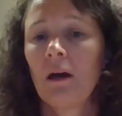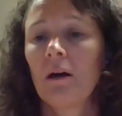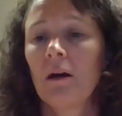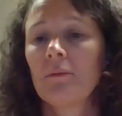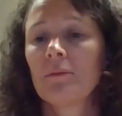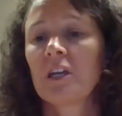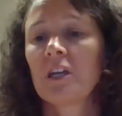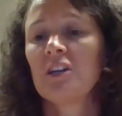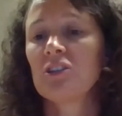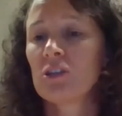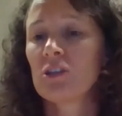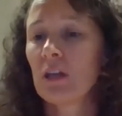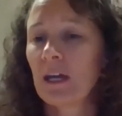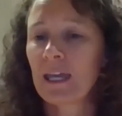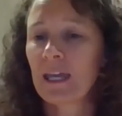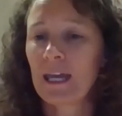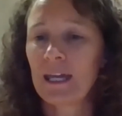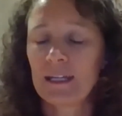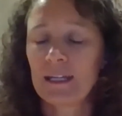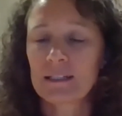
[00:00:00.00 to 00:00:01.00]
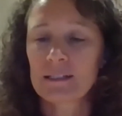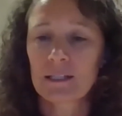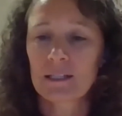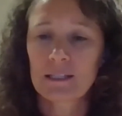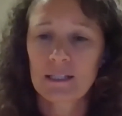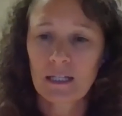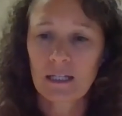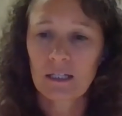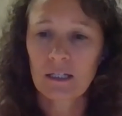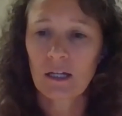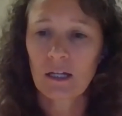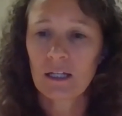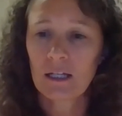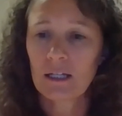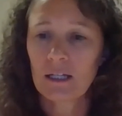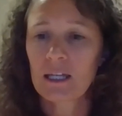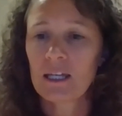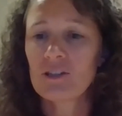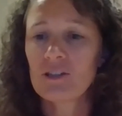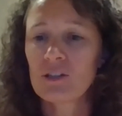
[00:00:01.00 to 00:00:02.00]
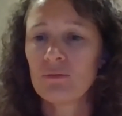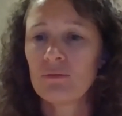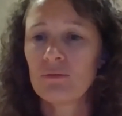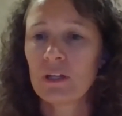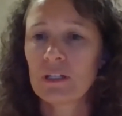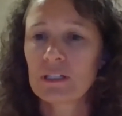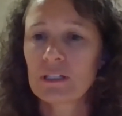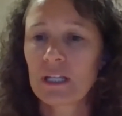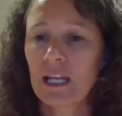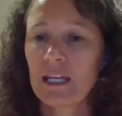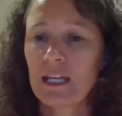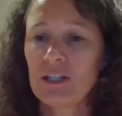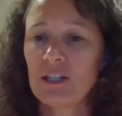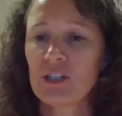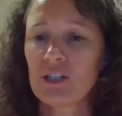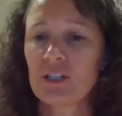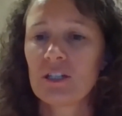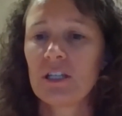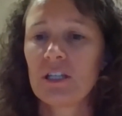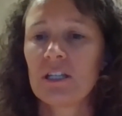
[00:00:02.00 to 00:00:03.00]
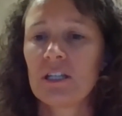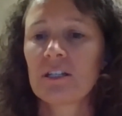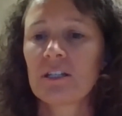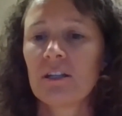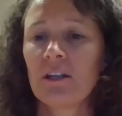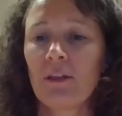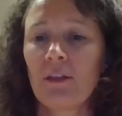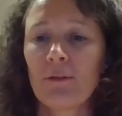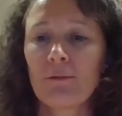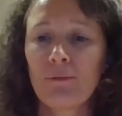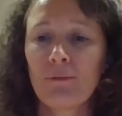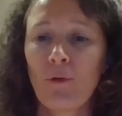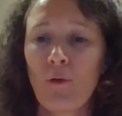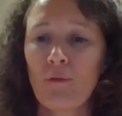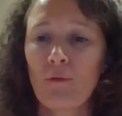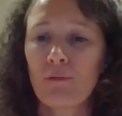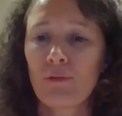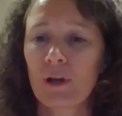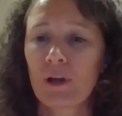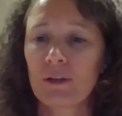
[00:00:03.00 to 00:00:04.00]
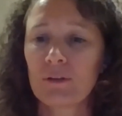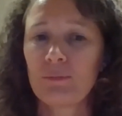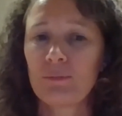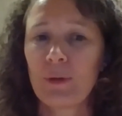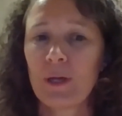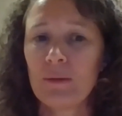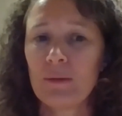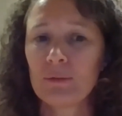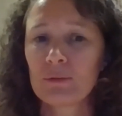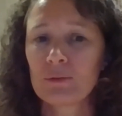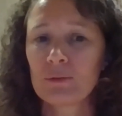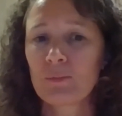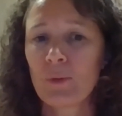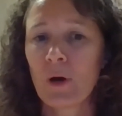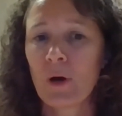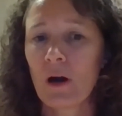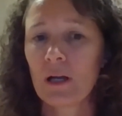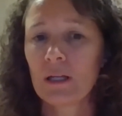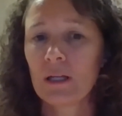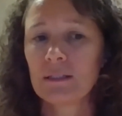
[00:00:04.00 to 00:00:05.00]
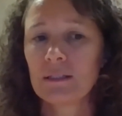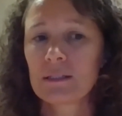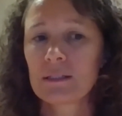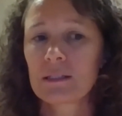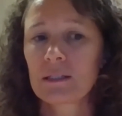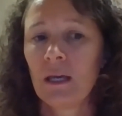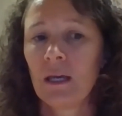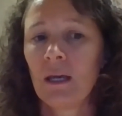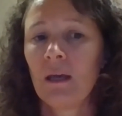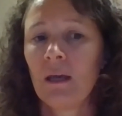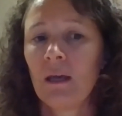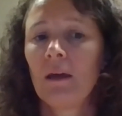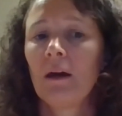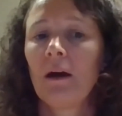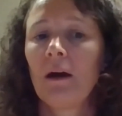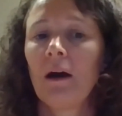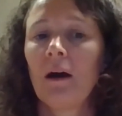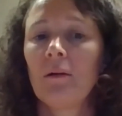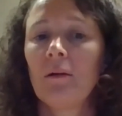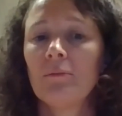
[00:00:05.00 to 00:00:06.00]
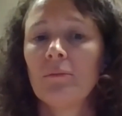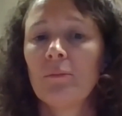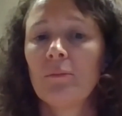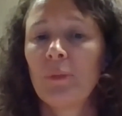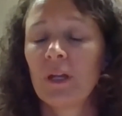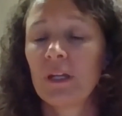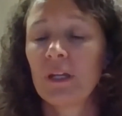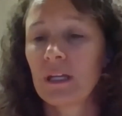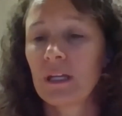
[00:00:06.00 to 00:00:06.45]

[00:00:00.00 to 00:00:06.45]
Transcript: Kitchen, again, as I said earlier, kitchen ventilation isn't at the forefront of people's minds, but it